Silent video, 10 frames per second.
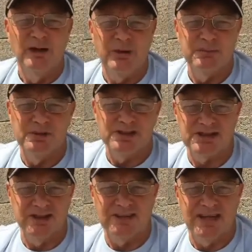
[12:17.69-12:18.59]
people
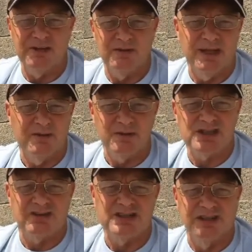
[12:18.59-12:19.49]
just look at you and give you
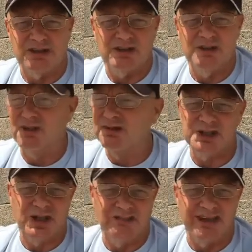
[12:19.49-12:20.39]
strange looks because you're
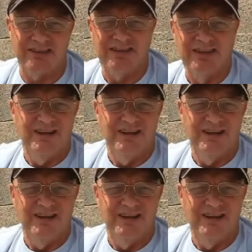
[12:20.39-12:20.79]
rushing around